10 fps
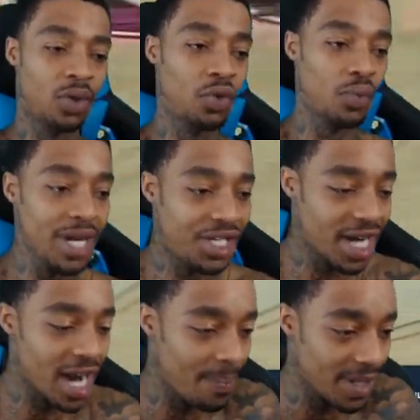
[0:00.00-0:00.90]
three
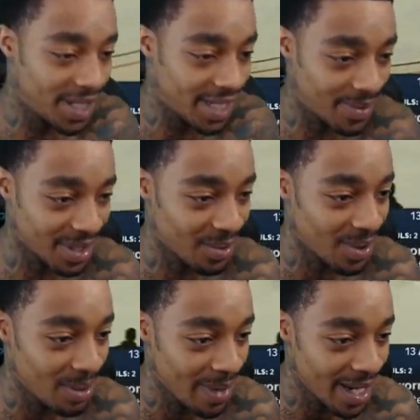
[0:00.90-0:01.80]
championships in a
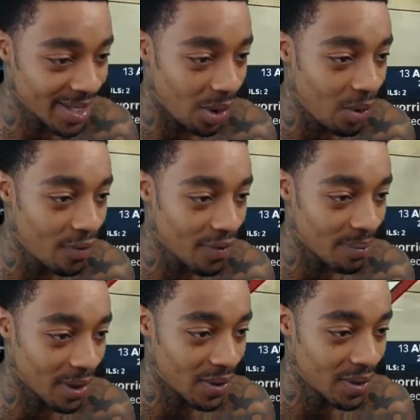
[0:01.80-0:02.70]
row, man. It's over,
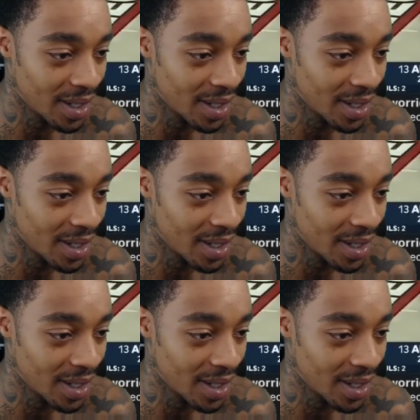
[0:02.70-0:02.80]
bro.